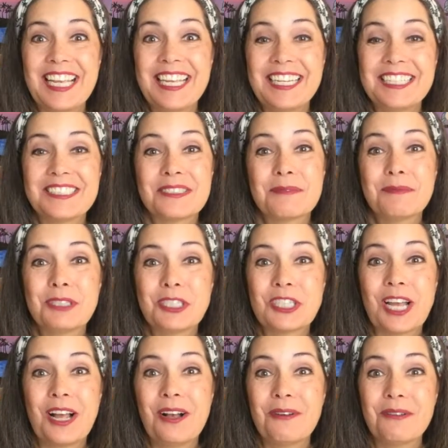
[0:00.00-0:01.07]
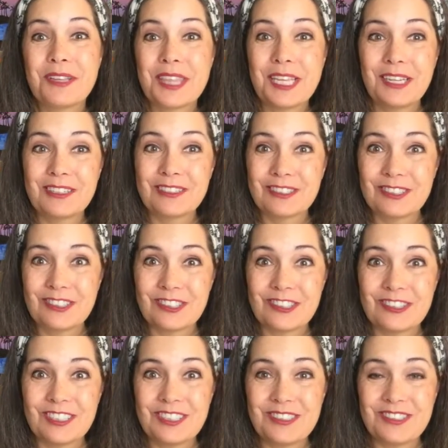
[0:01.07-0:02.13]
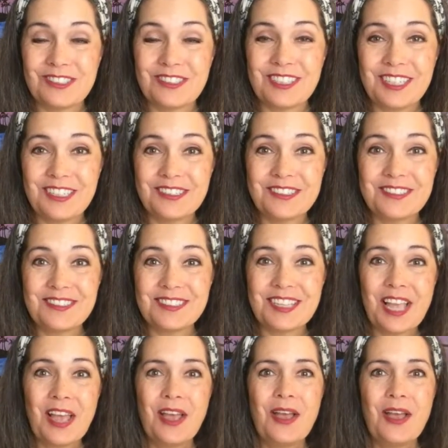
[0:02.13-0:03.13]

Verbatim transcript: It is Michelle with Inner Journey Studios,